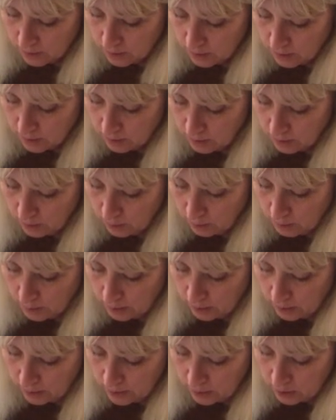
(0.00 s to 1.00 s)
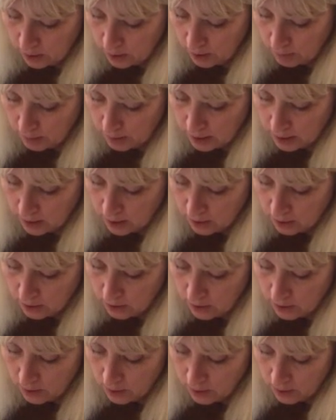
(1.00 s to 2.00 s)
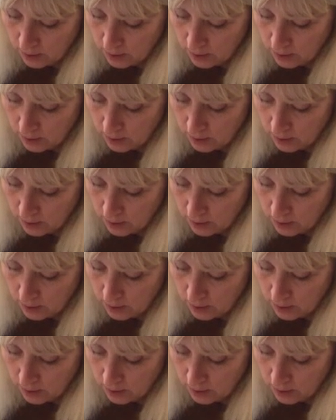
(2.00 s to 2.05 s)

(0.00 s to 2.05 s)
A little bit on the top here.